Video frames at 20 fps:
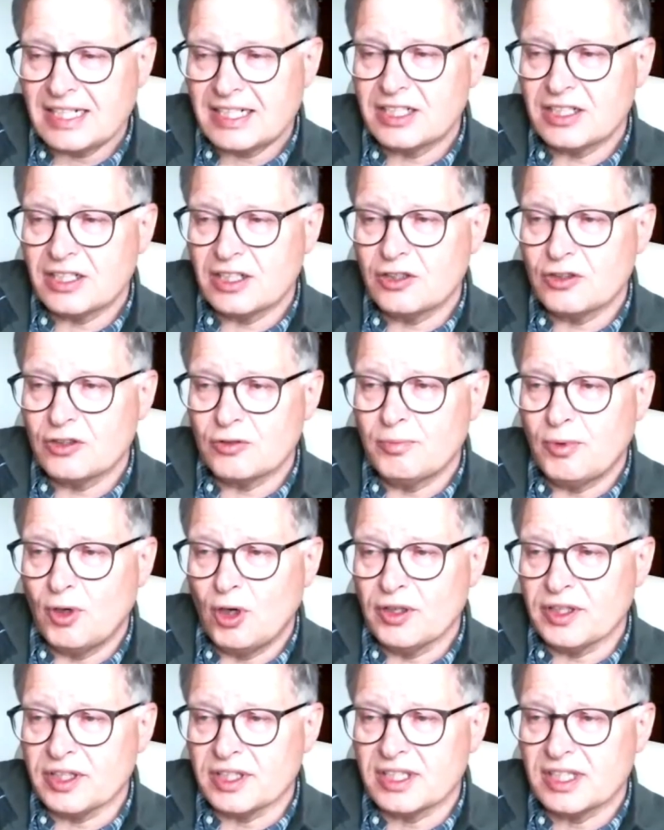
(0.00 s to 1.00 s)
That's actually a
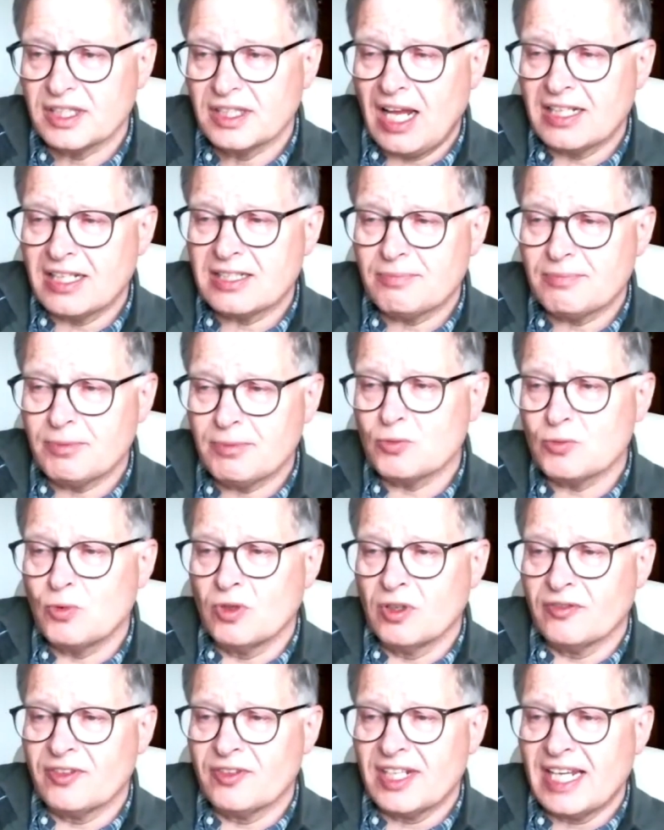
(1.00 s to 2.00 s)
good point. I
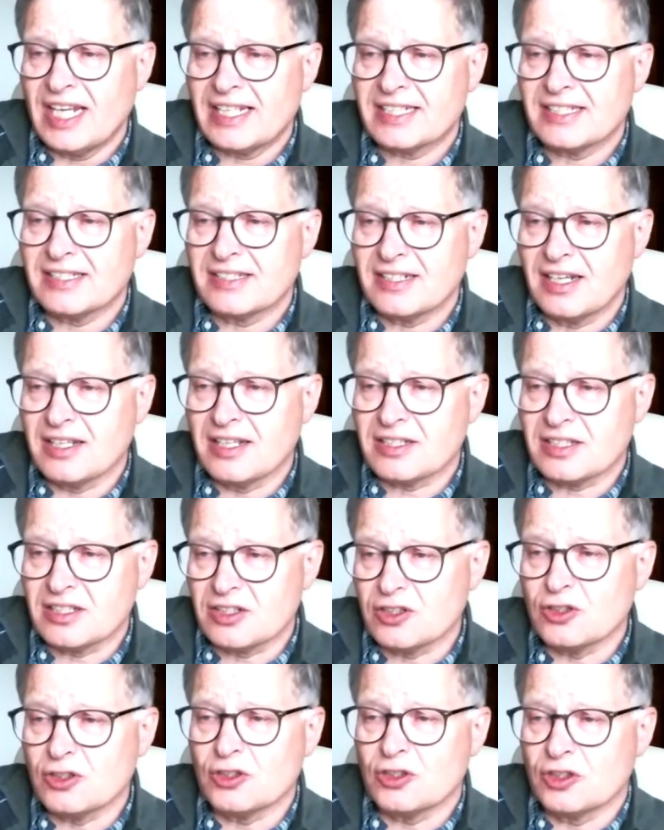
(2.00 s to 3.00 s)
suppose one of the
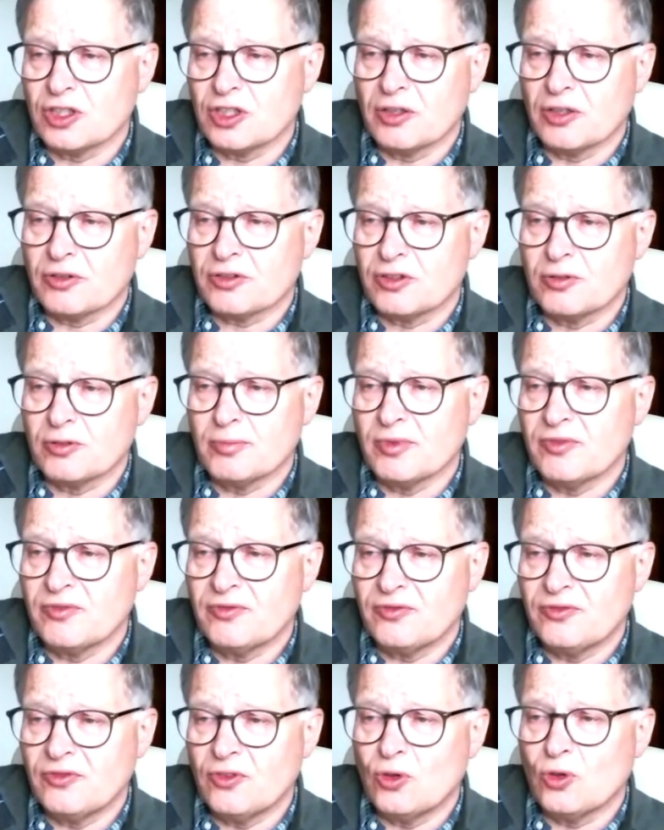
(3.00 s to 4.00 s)
exercises you should go through
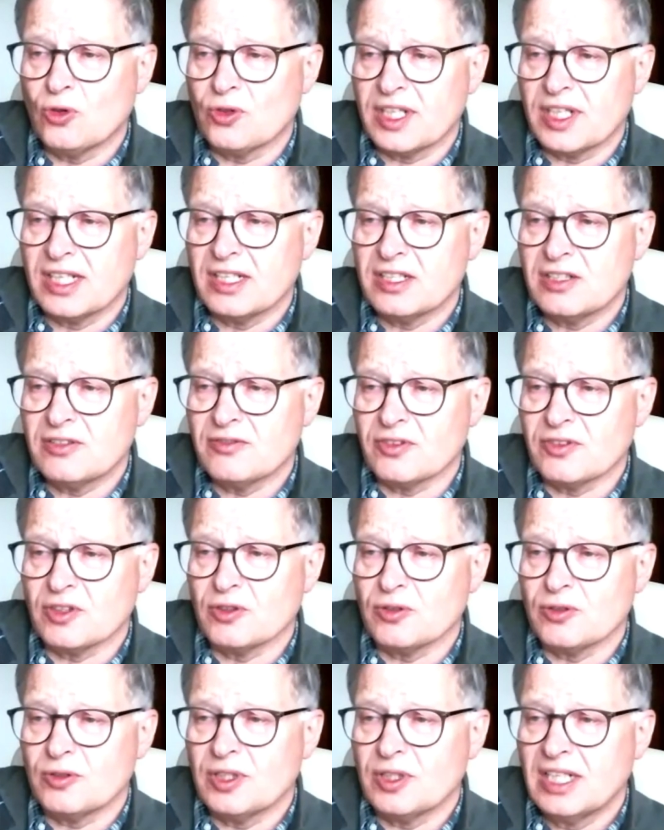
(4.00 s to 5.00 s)
before the
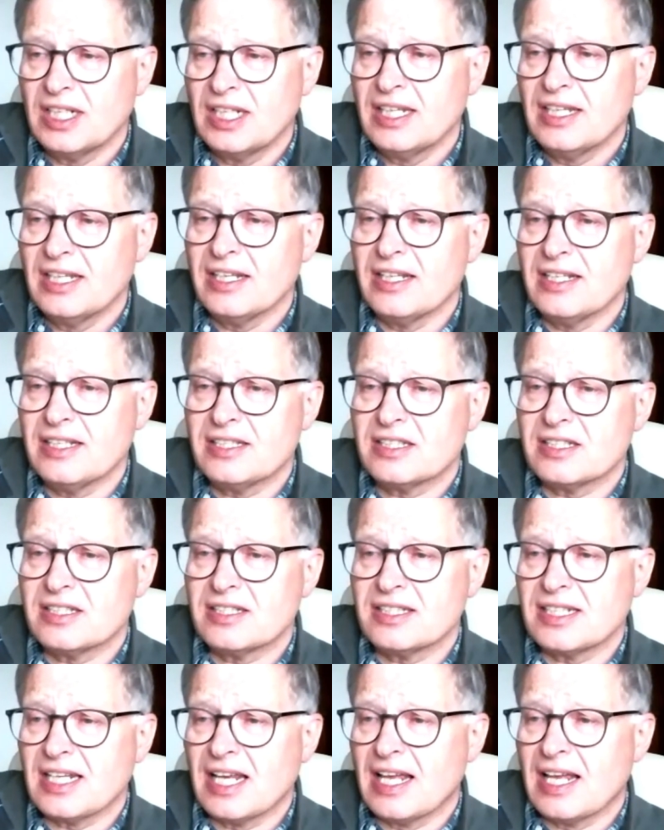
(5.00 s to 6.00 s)
interview
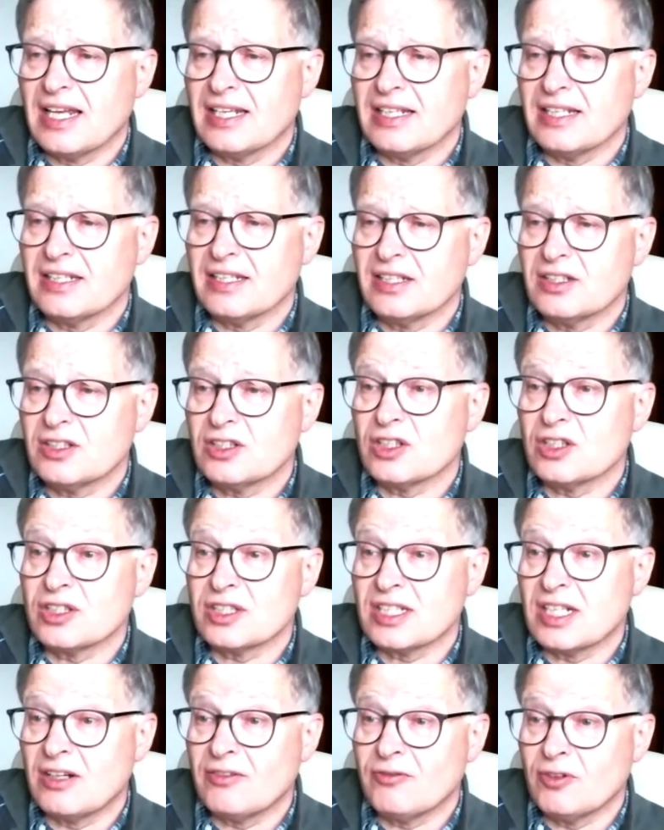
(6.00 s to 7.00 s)
is to say
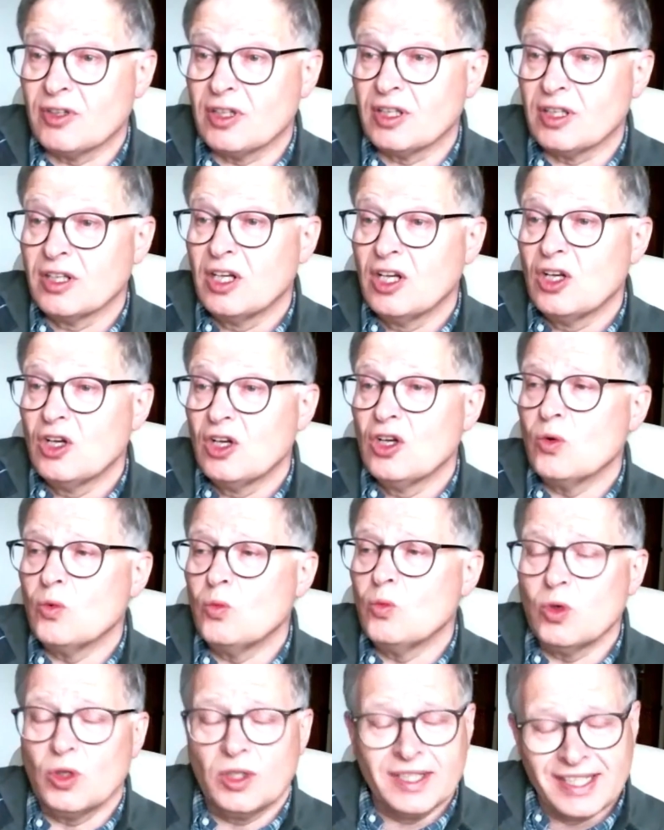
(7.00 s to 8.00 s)
to yourself, well,
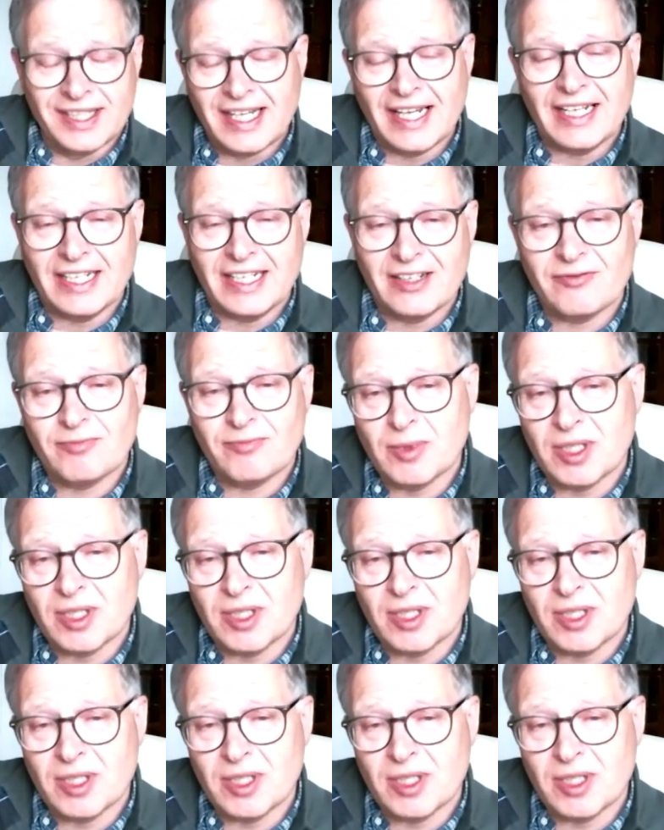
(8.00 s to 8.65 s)
wouldn't they